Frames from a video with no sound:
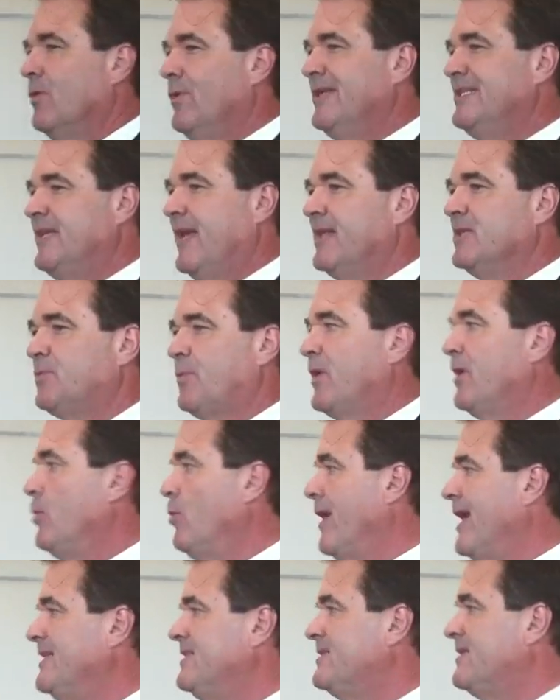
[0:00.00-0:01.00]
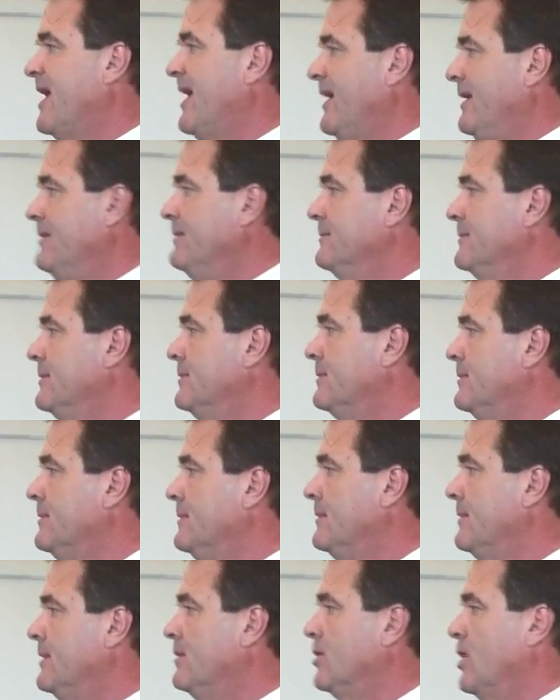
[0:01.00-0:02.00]
Louisiana's a pretty red state.
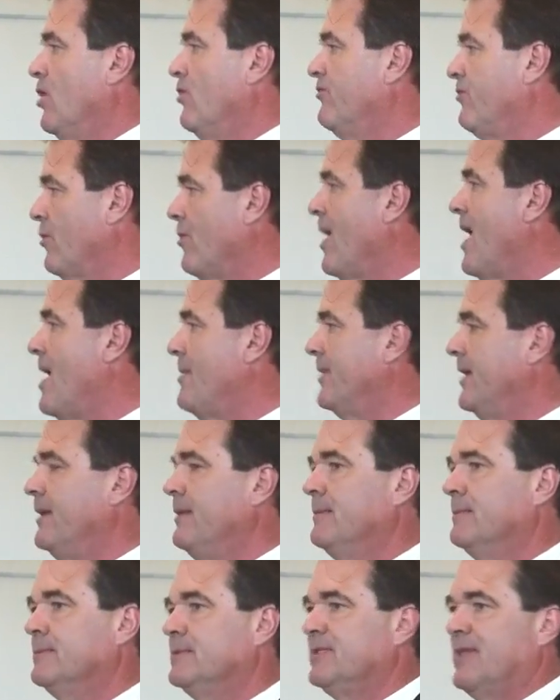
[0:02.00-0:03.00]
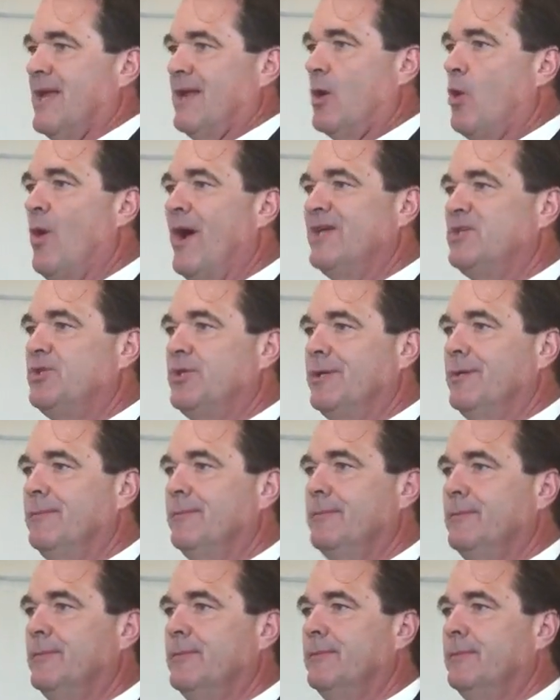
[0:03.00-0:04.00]
We'll go for Romney. It's not a question.
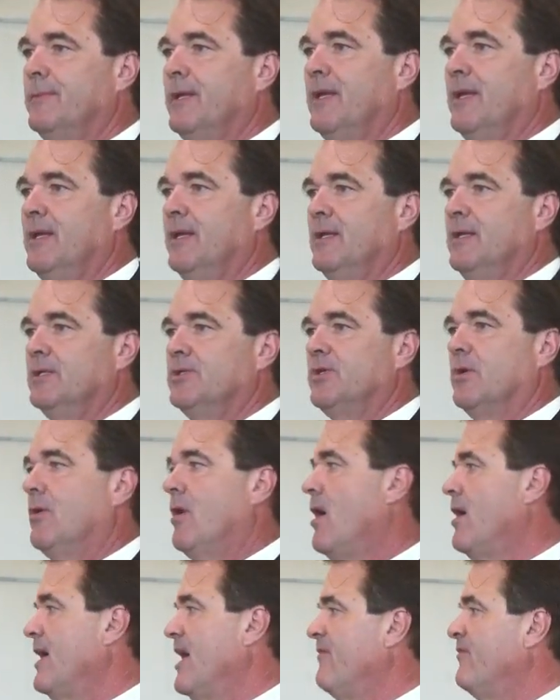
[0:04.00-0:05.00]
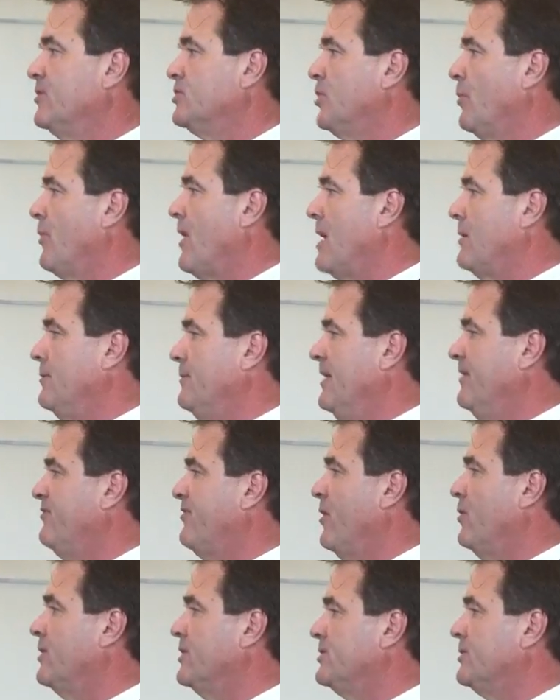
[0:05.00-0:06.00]
So our efforts will probably be
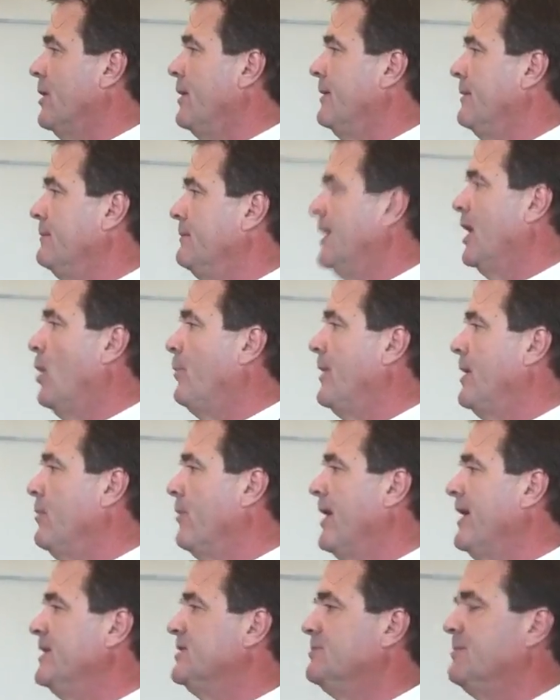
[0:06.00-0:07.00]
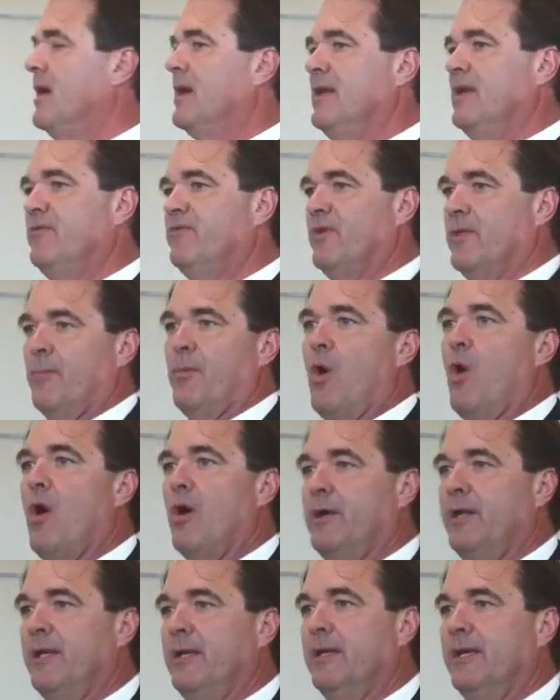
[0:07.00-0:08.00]
focused on helping raise money for the
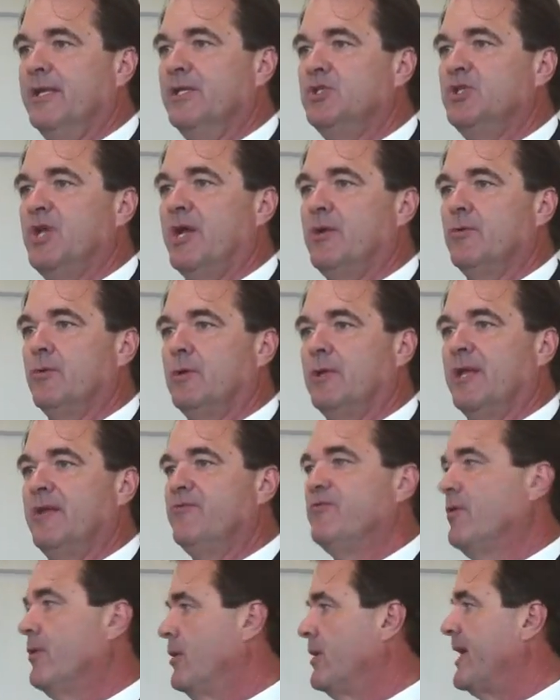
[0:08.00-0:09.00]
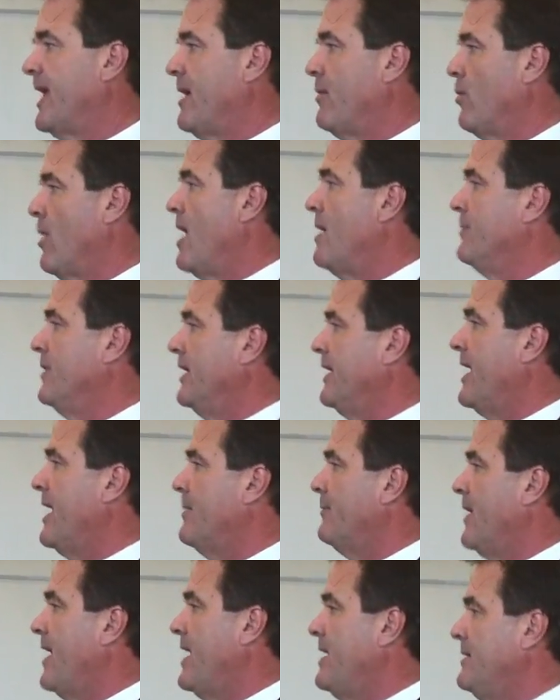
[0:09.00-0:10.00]
party in general and for the Romney
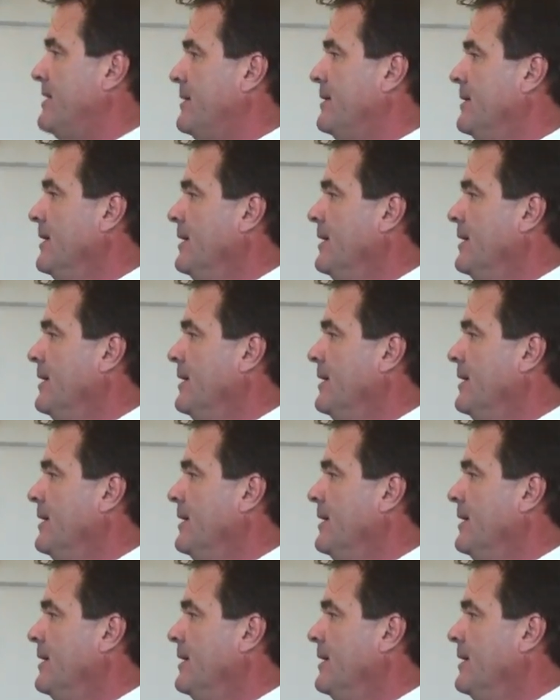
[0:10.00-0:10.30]
campaign,